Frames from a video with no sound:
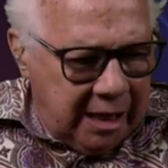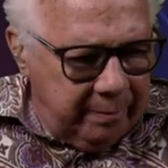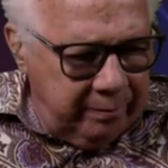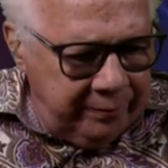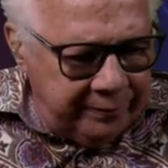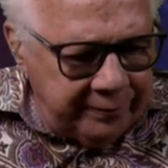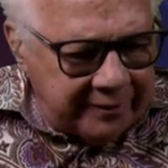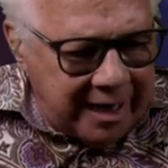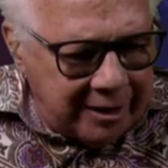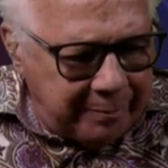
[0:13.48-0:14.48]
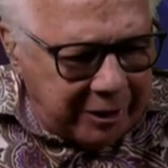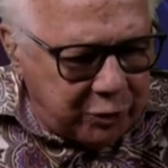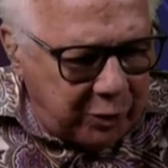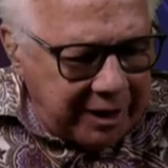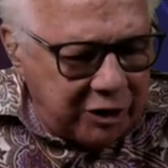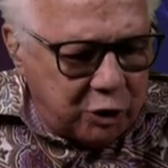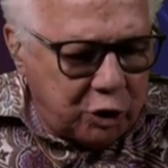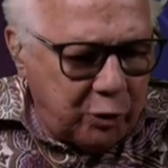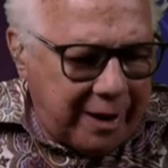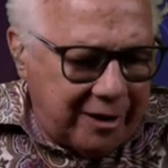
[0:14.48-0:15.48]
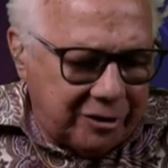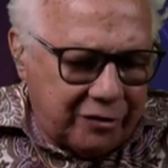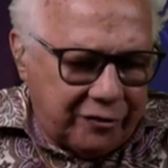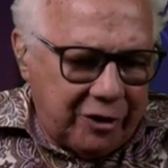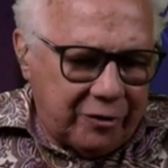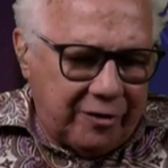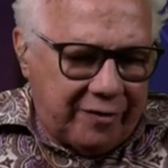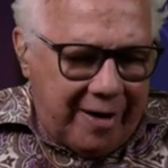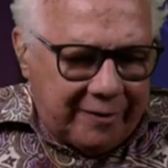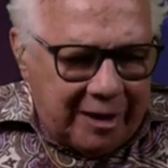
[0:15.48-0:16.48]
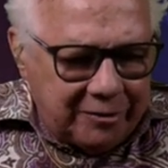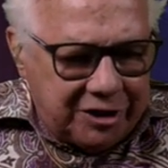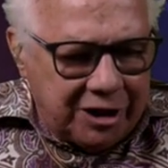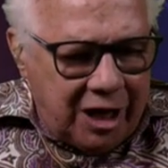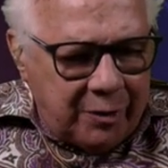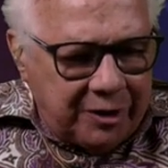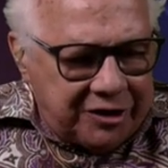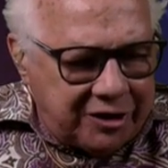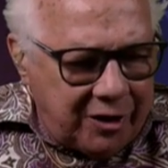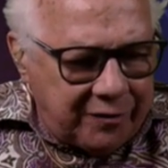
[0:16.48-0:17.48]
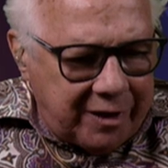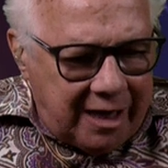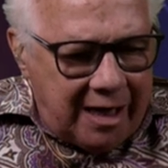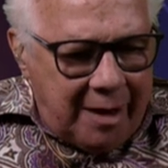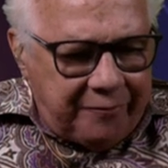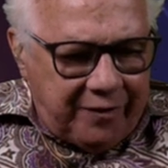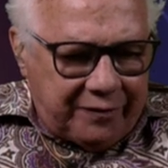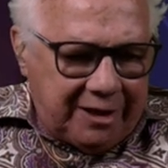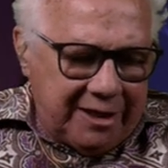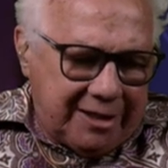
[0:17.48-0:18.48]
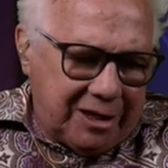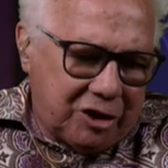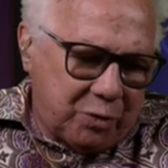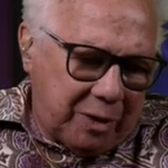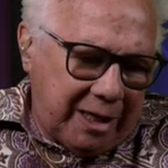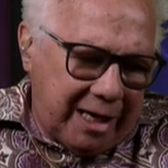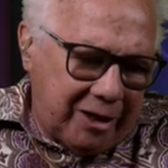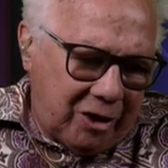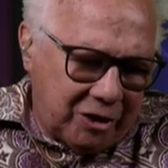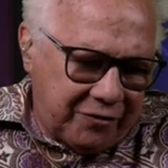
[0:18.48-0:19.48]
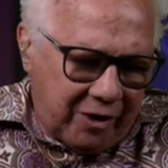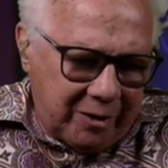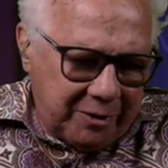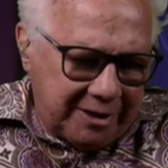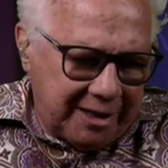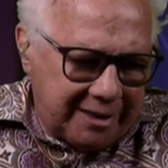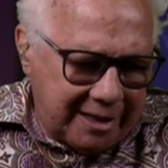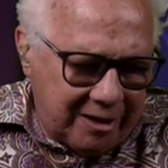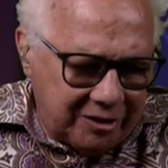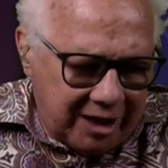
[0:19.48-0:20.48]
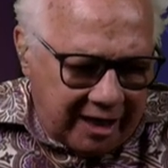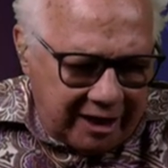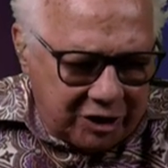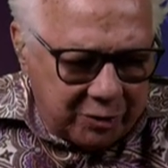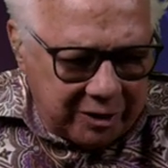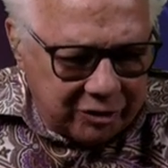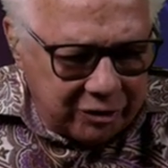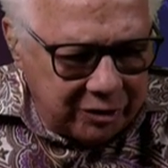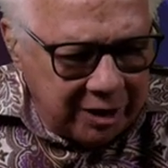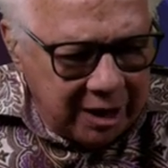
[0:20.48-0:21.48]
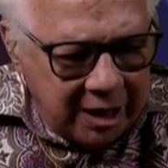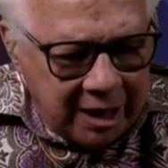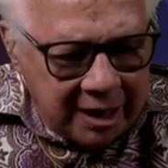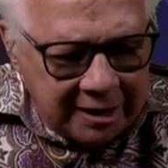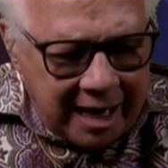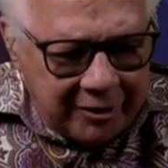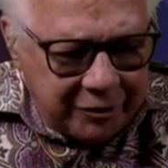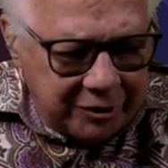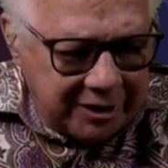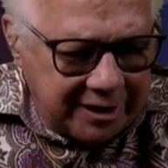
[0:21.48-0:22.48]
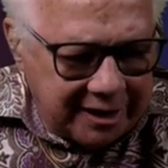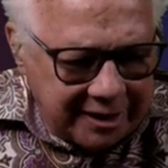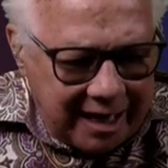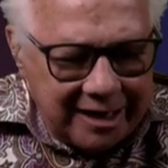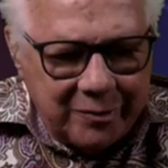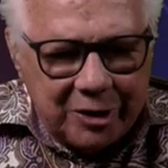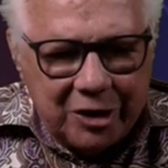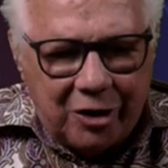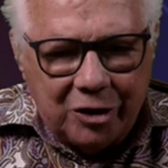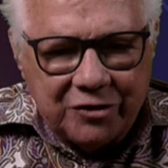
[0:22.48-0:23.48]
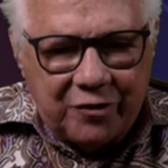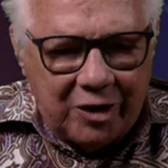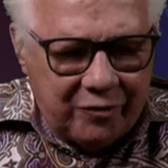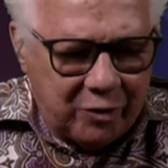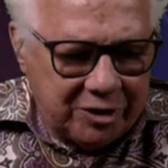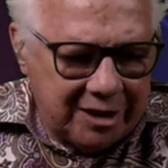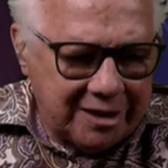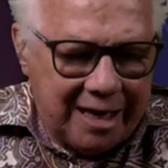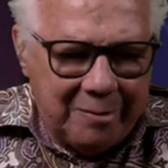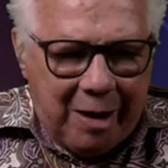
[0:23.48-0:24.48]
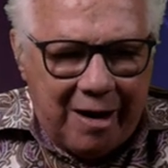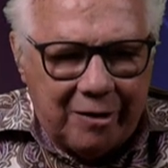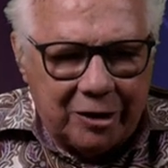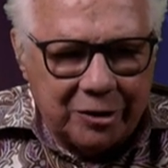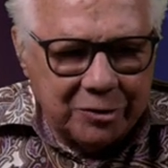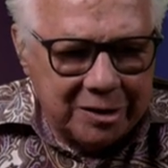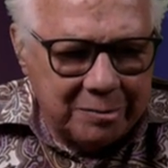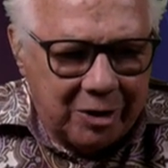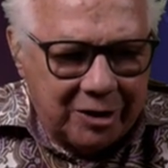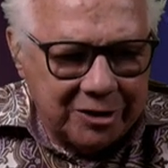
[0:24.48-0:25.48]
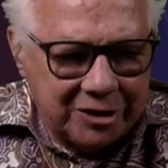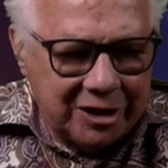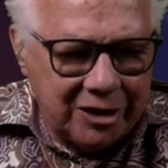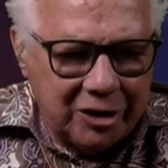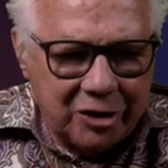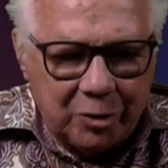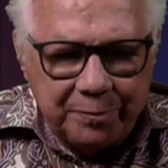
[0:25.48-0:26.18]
down a buck 20, 2,335 an ounce. We had silver up 15 cents, $29.41 an ounce. Light sweet crude down 30 cents, $81.44 a barrel. Notes and bonds, 10-year note.